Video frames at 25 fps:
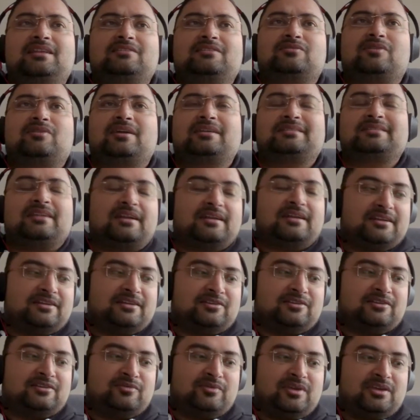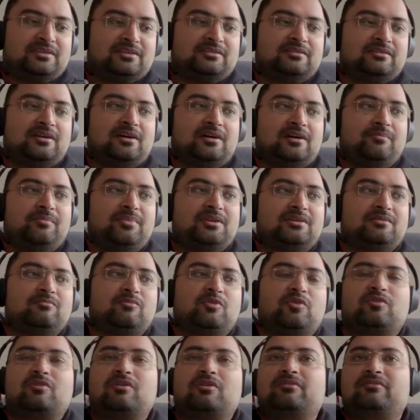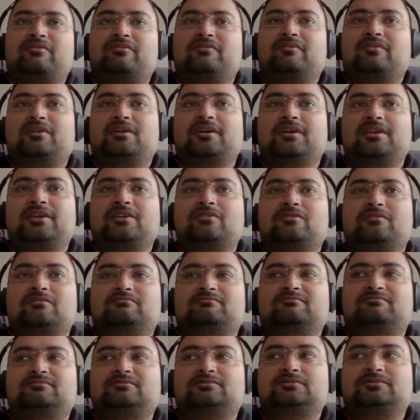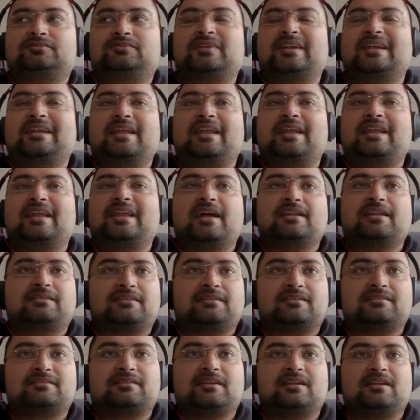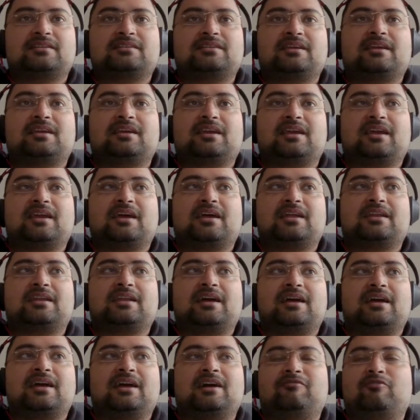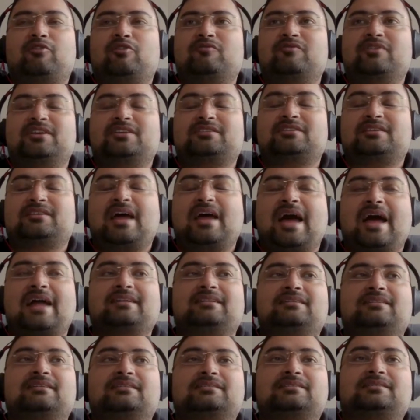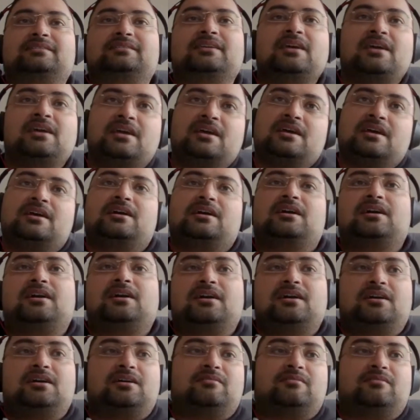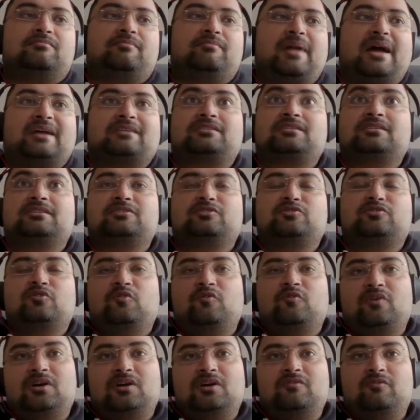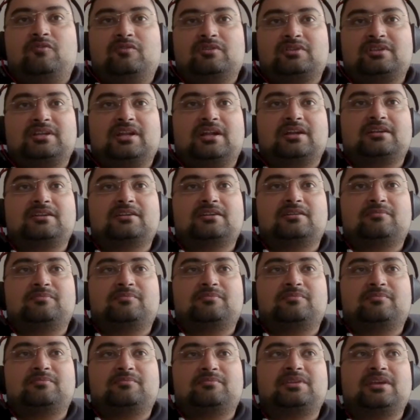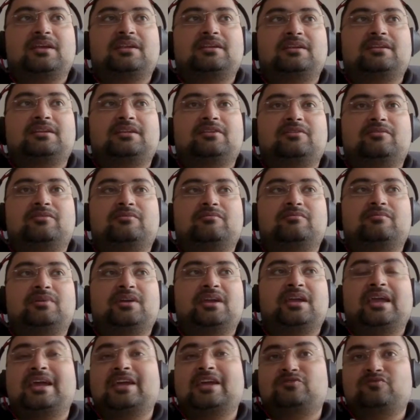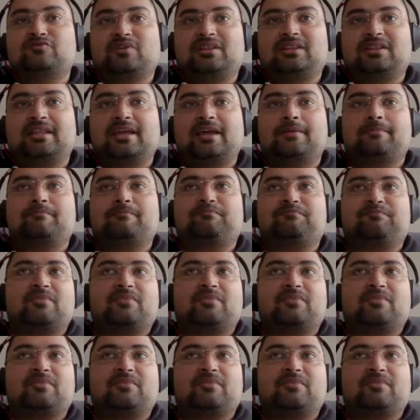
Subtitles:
So I started doing a bit more of, freelance consulting, and I have always had this passion to work for startups and engage with them.